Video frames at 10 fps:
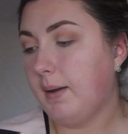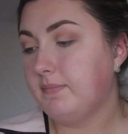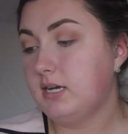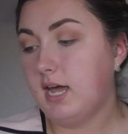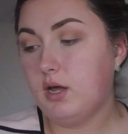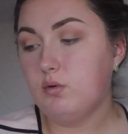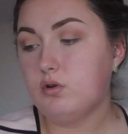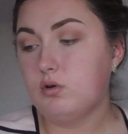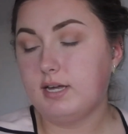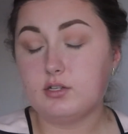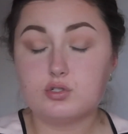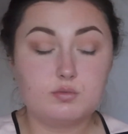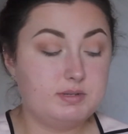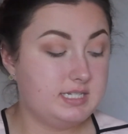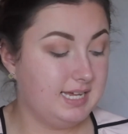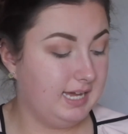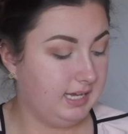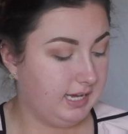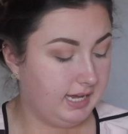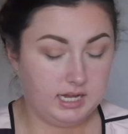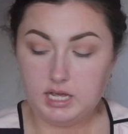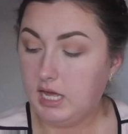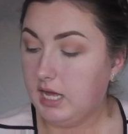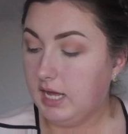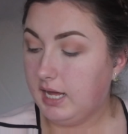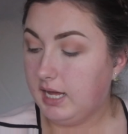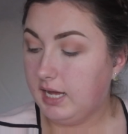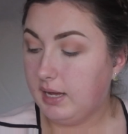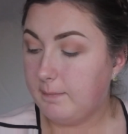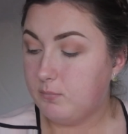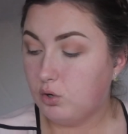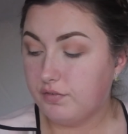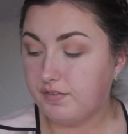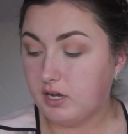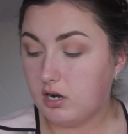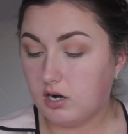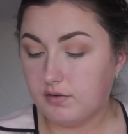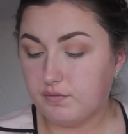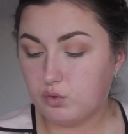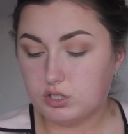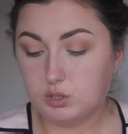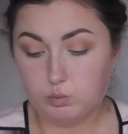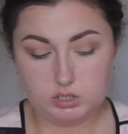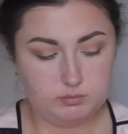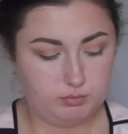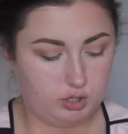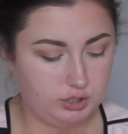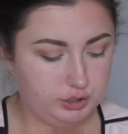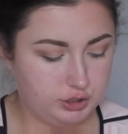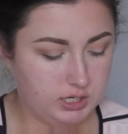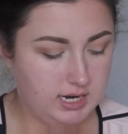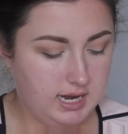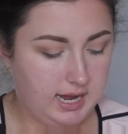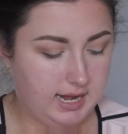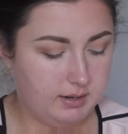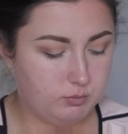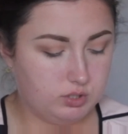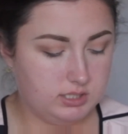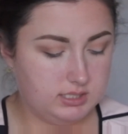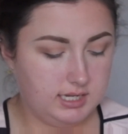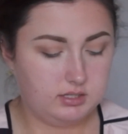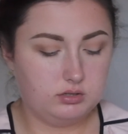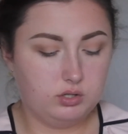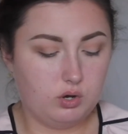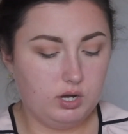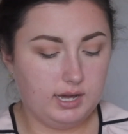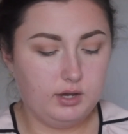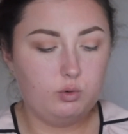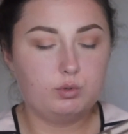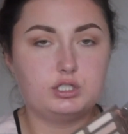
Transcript: I'm now going to be taking a Morphe R41 brush, and I'm going to take Lockout,